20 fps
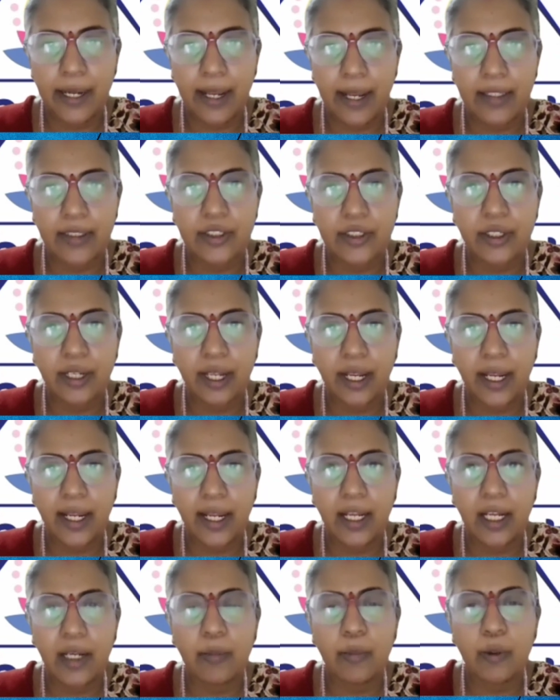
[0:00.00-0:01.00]

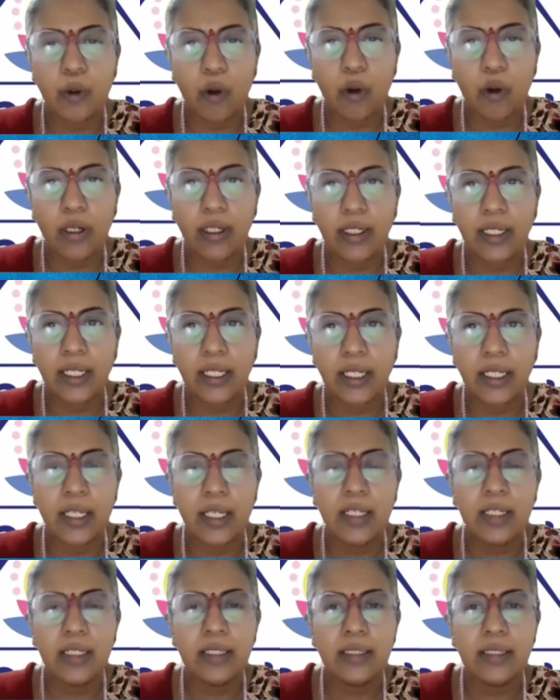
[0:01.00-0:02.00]
spinach, kale,
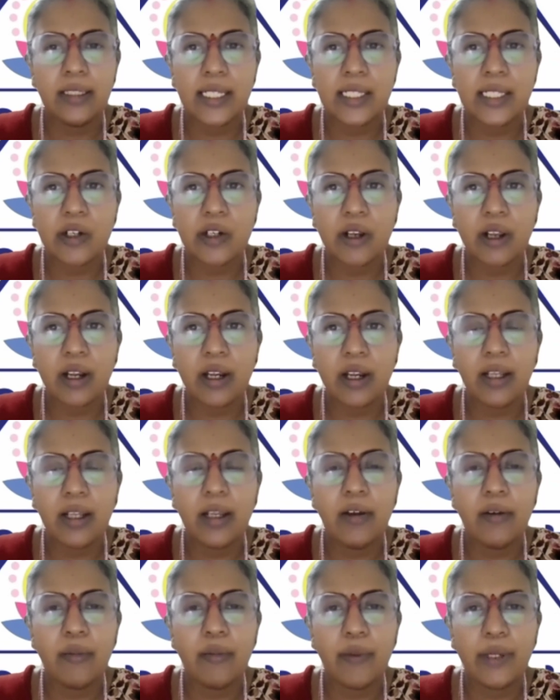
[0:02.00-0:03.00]
broccoli. These are
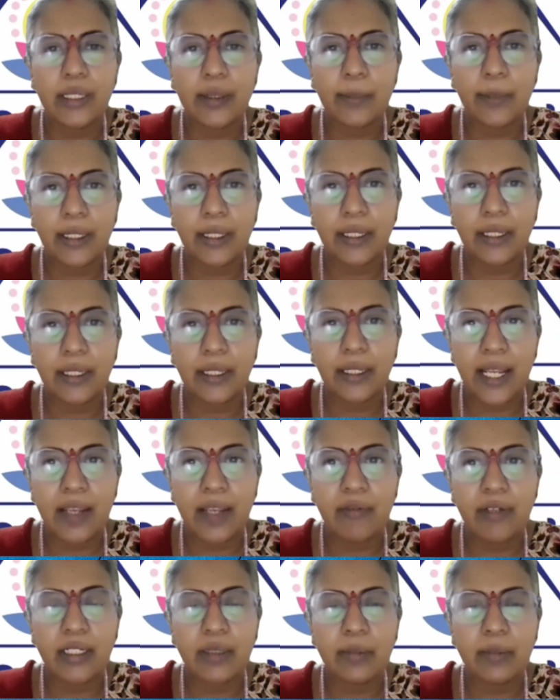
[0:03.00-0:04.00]
all
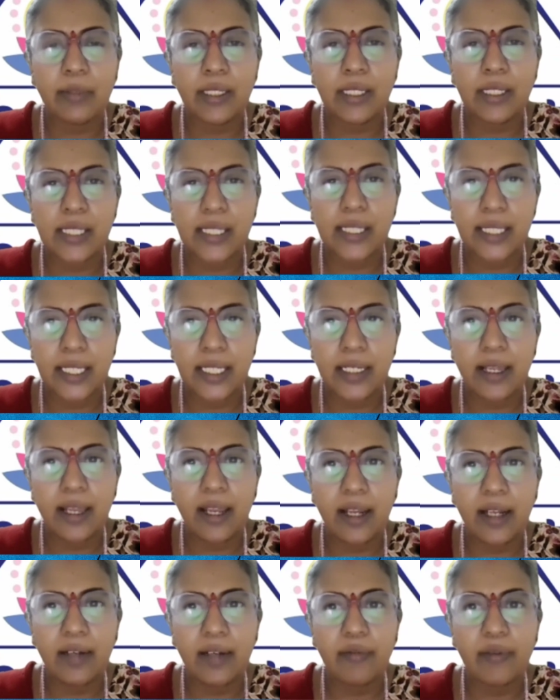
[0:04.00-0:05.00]
vitamin A, vitamin
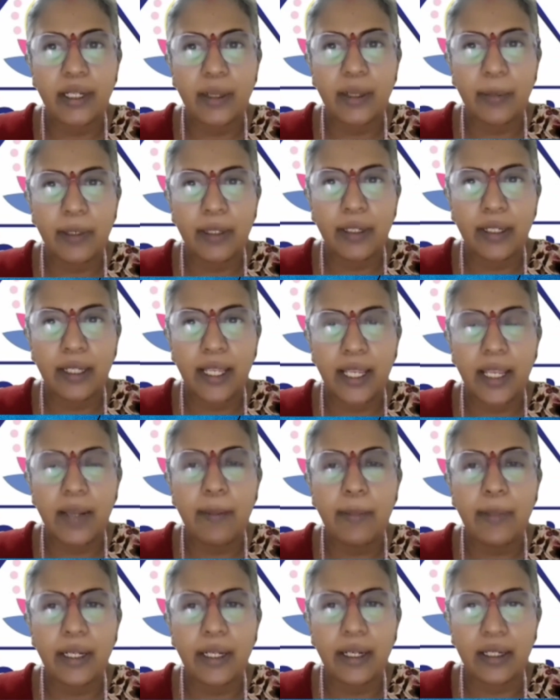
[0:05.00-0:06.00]
C, and vitamin
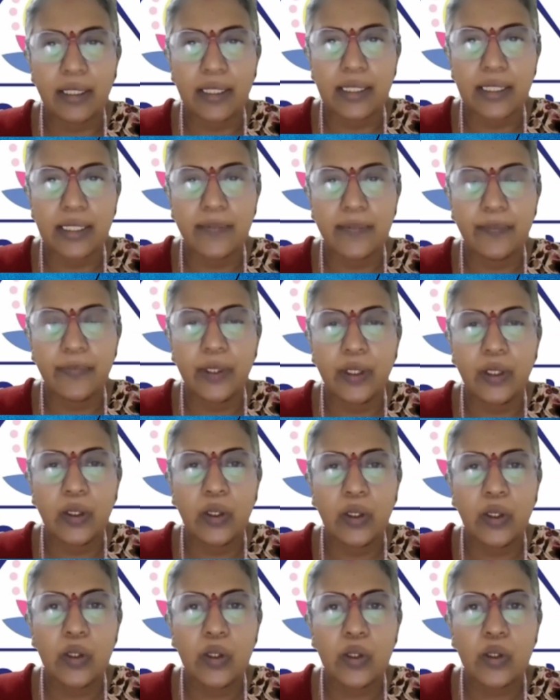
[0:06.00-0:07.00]
K minerals.
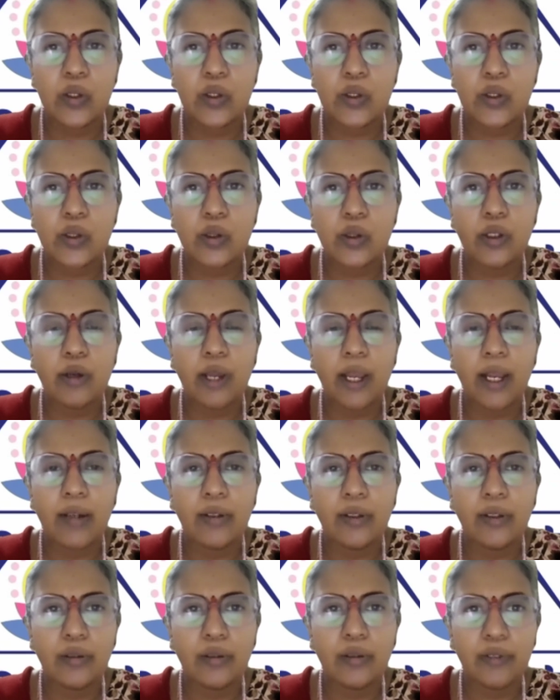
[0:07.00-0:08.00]
So
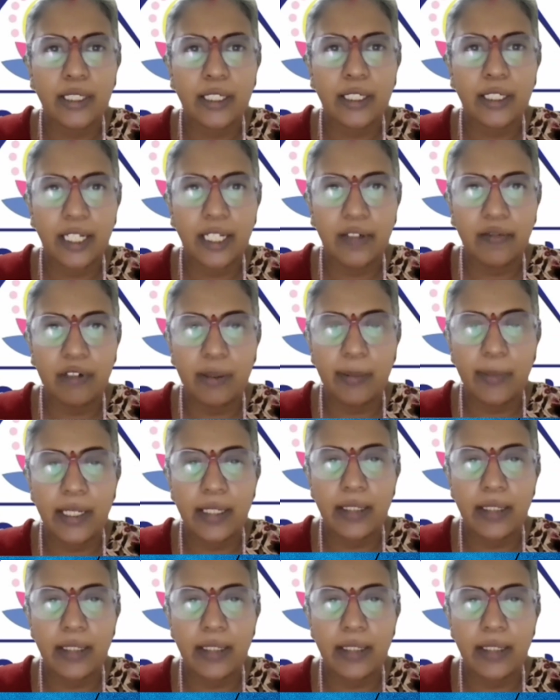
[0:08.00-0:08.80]
you have to, for